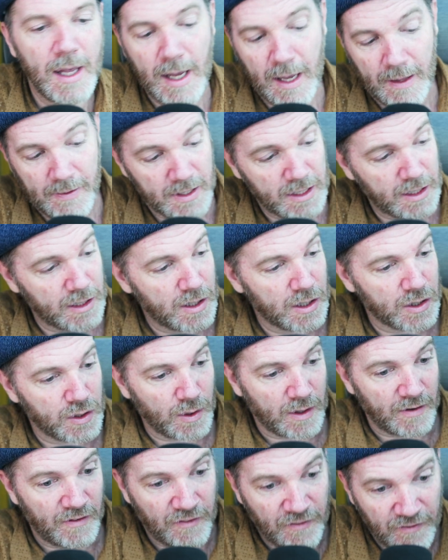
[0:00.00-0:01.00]
And this could just
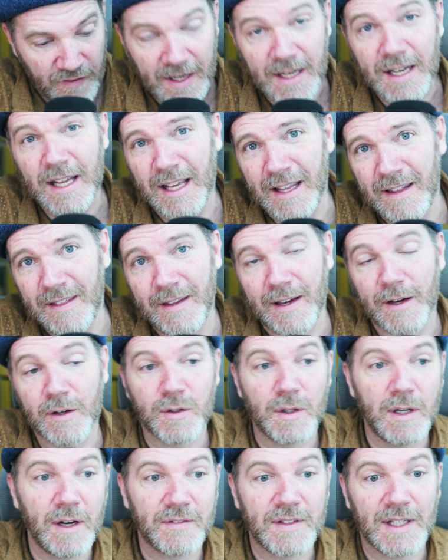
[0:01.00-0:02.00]
sort of fit in there so
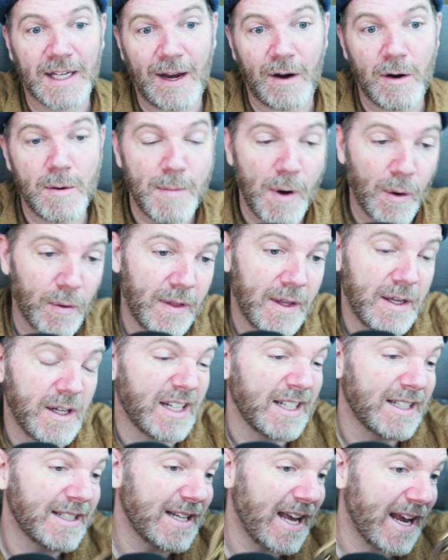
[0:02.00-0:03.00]
you don't have to carry both. And then you
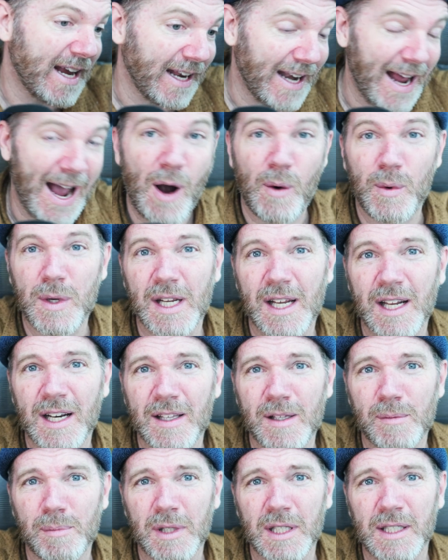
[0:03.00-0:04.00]
could take it out when you get
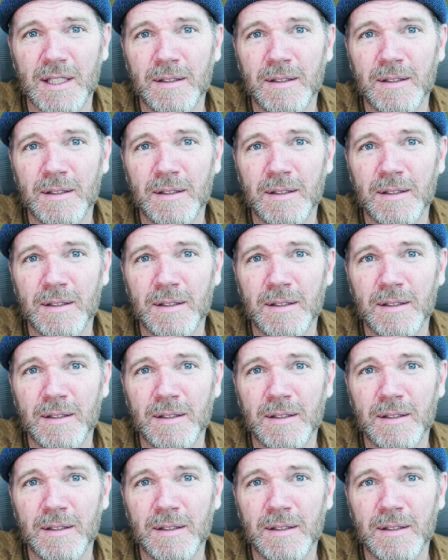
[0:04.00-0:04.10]
on the plane.